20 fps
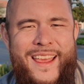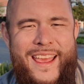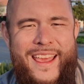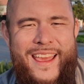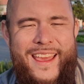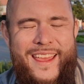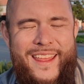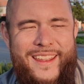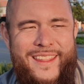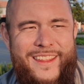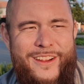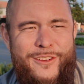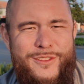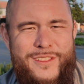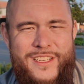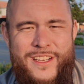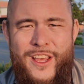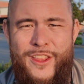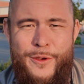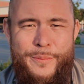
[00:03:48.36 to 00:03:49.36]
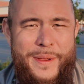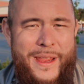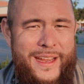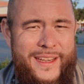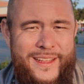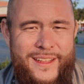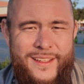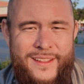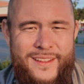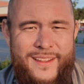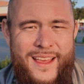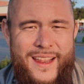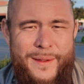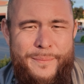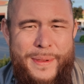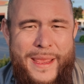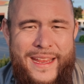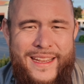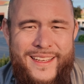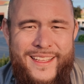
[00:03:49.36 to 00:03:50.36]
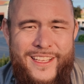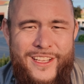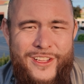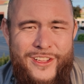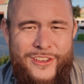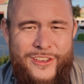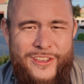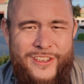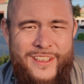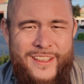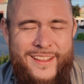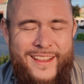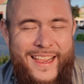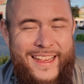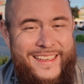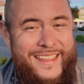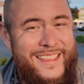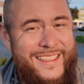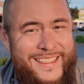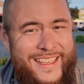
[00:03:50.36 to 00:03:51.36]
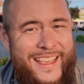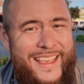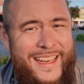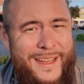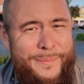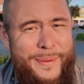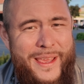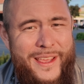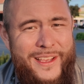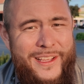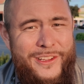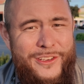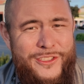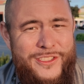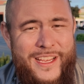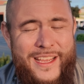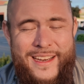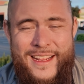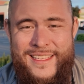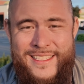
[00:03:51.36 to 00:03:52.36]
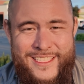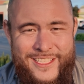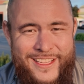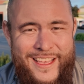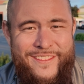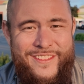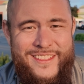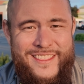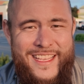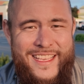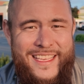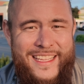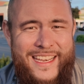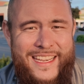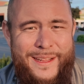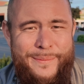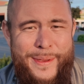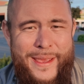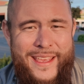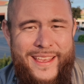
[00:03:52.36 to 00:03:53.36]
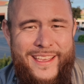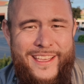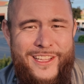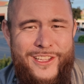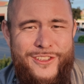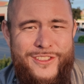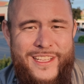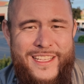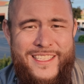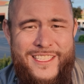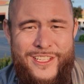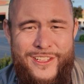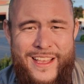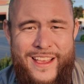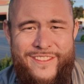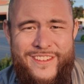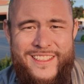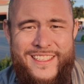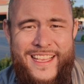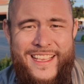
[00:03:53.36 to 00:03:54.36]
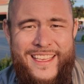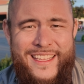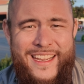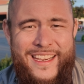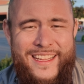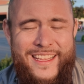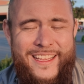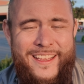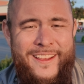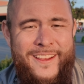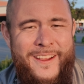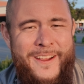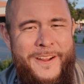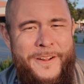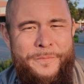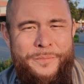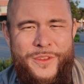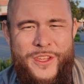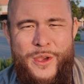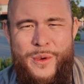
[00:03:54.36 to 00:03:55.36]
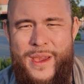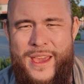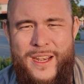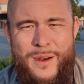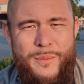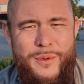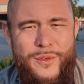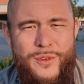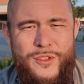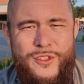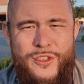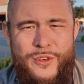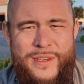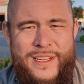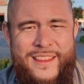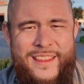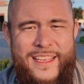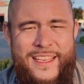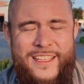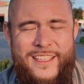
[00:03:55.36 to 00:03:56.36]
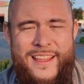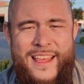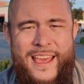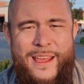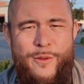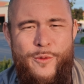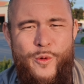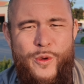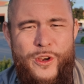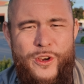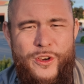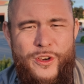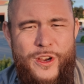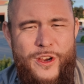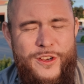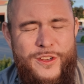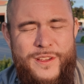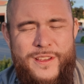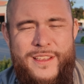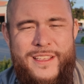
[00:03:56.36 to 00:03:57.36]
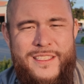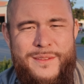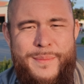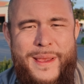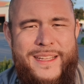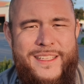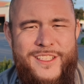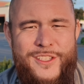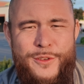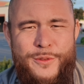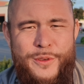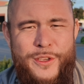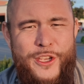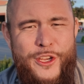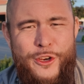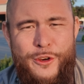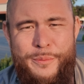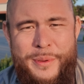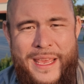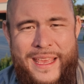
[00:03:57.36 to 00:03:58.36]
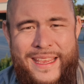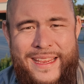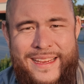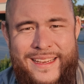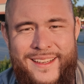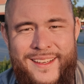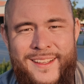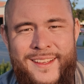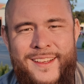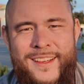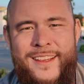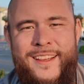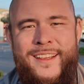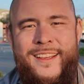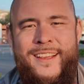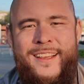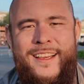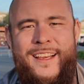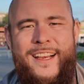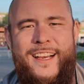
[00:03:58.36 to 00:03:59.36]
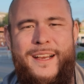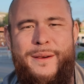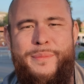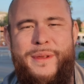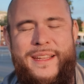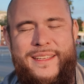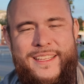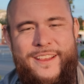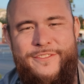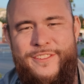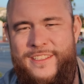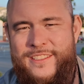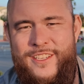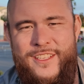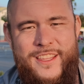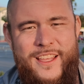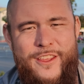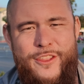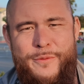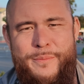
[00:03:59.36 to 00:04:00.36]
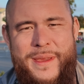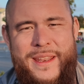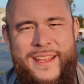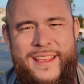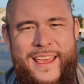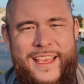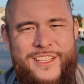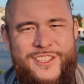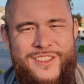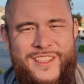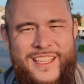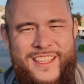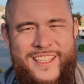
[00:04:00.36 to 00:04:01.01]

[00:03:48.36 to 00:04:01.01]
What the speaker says: And there was another not a painkiller. I didn't take any painkillers yet. I still haven't taken any painkillers. I still haven't taken any, you know, edibles or anything that is meant to cure pain. But I definitely took the other medication